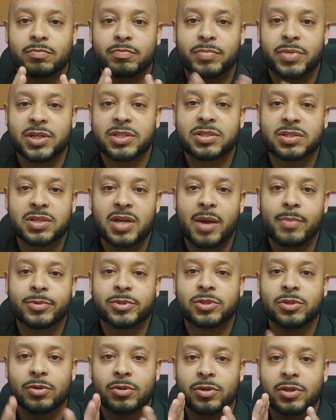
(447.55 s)
Business
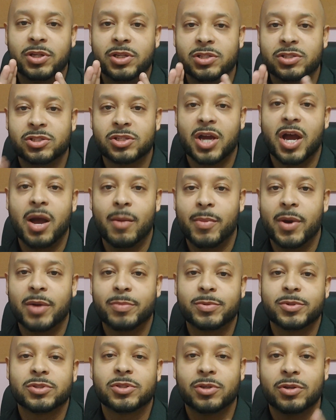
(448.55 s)
Opportunities, Job
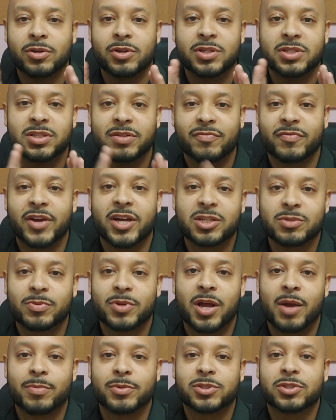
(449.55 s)
Opportunities,
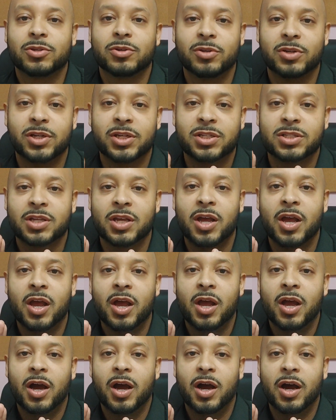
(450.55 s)
Investment Opportunities
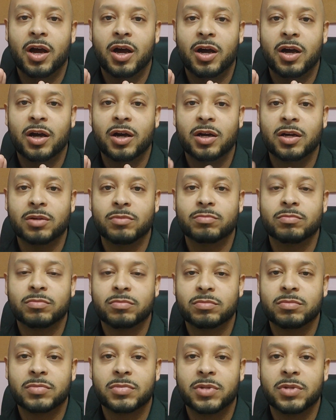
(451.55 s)
um,